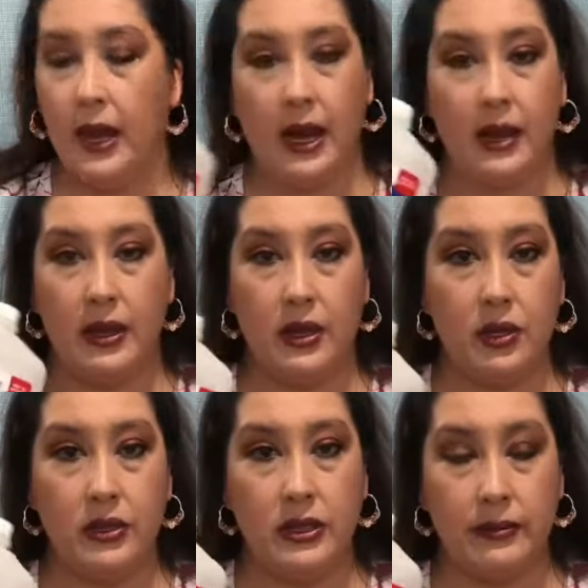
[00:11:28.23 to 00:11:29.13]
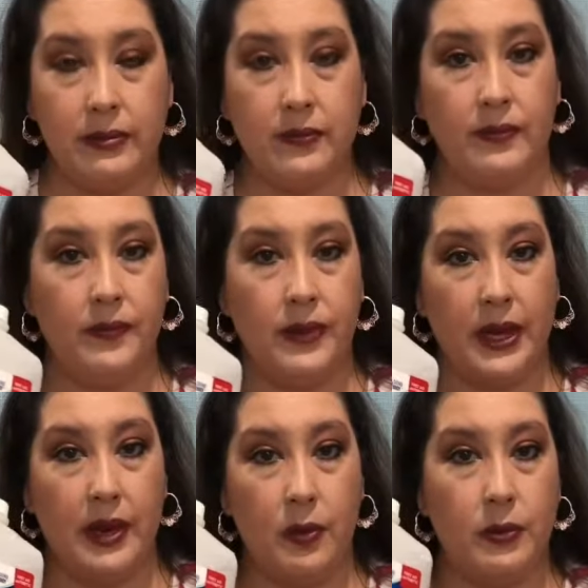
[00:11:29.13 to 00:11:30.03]
and then use some
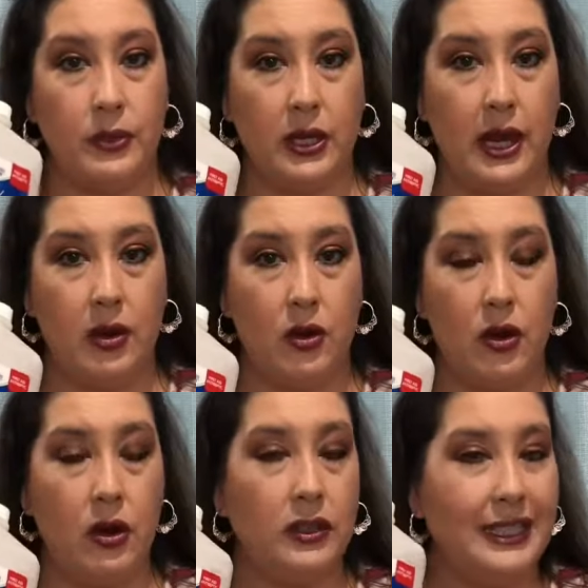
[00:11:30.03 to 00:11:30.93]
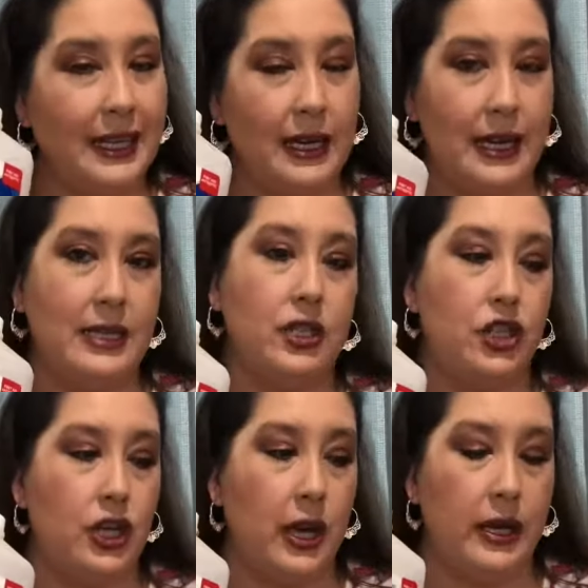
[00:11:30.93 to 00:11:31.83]
91% alcohol to get it nice and
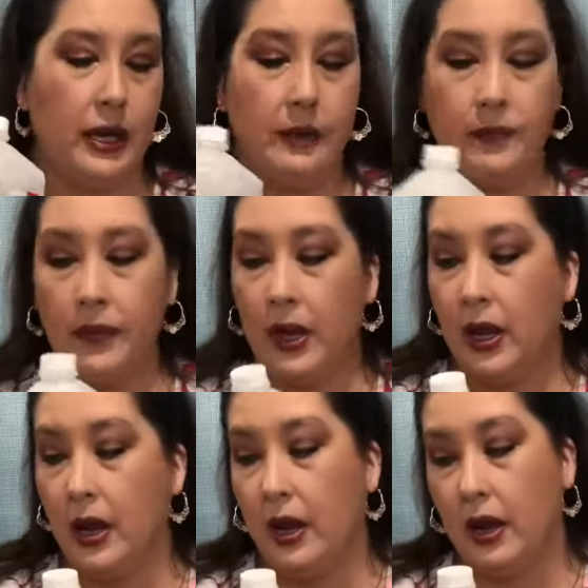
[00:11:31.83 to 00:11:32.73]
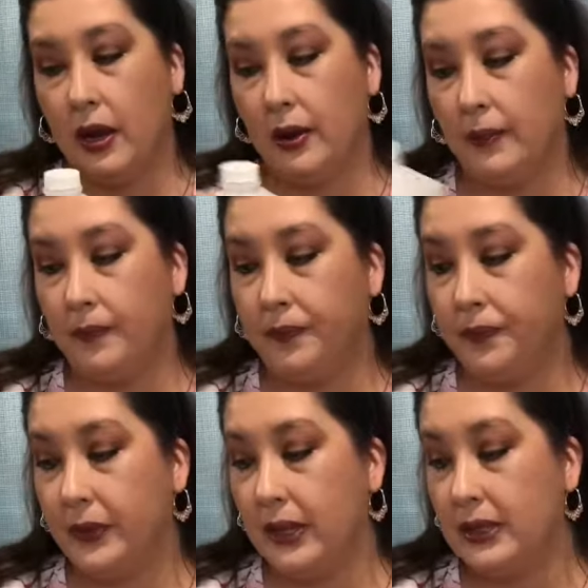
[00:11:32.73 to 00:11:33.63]
shiny.
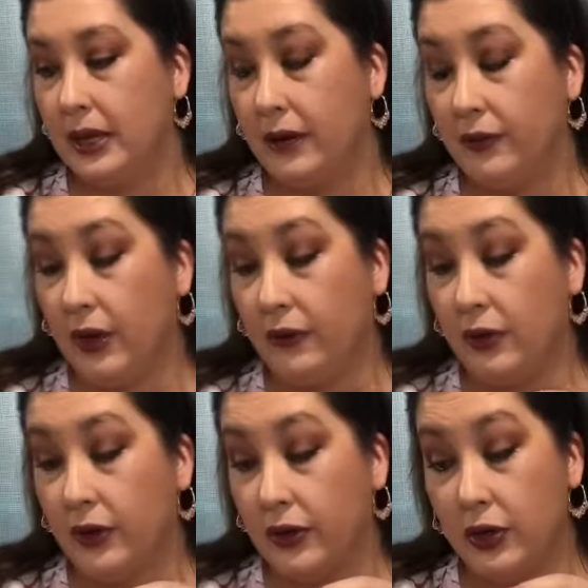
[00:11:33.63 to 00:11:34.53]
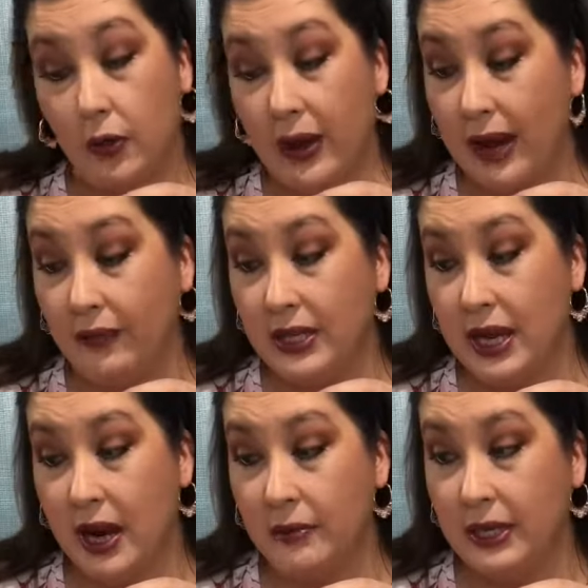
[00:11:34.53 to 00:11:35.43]
So if you don't have the
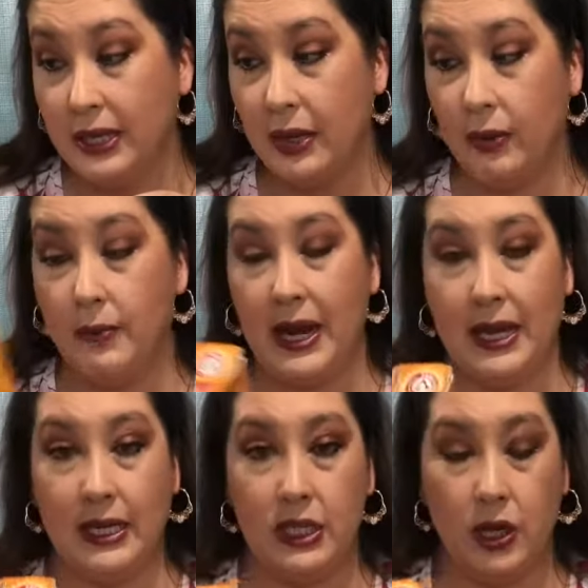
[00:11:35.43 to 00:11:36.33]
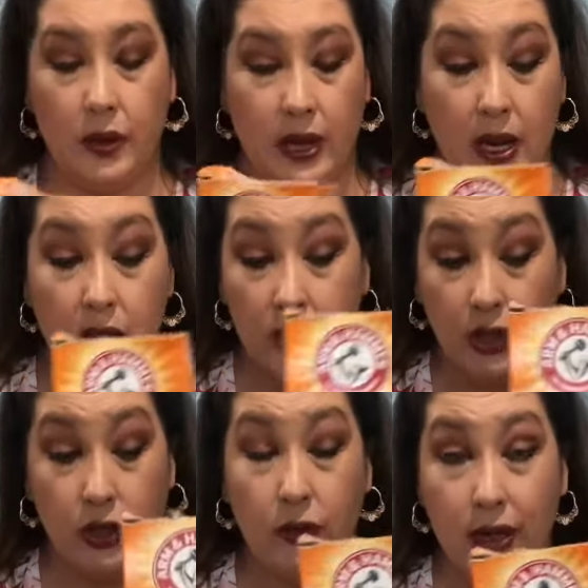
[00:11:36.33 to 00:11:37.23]
time to clean it with baking soda,
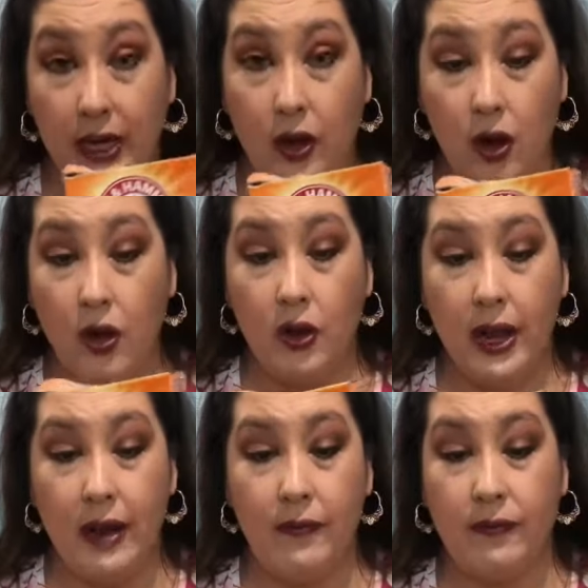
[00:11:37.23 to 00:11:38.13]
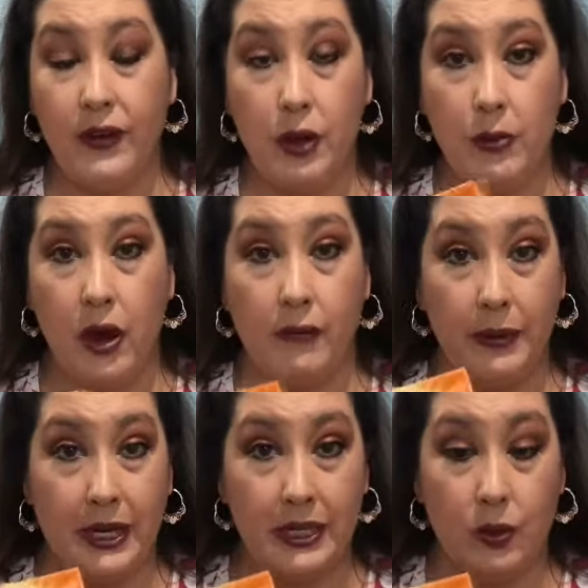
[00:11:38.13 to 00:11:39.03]
so that you can get all that film off,
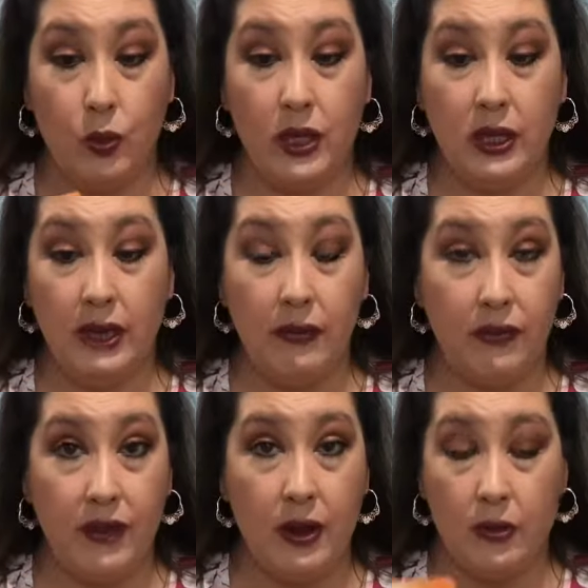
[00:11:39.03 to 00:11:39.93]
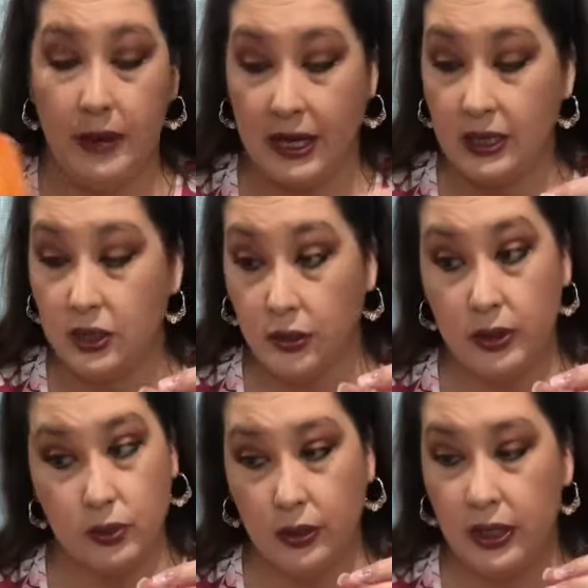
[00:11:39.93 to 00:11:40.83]
because it will leave a film. Baking soda
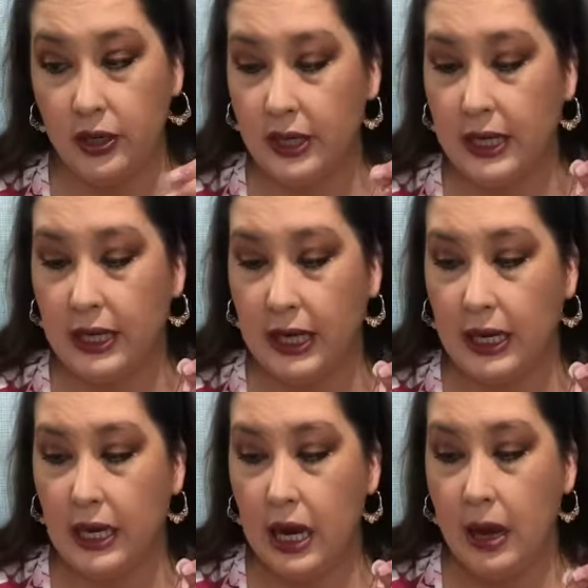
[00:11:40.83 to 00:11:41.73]
is really good to clean,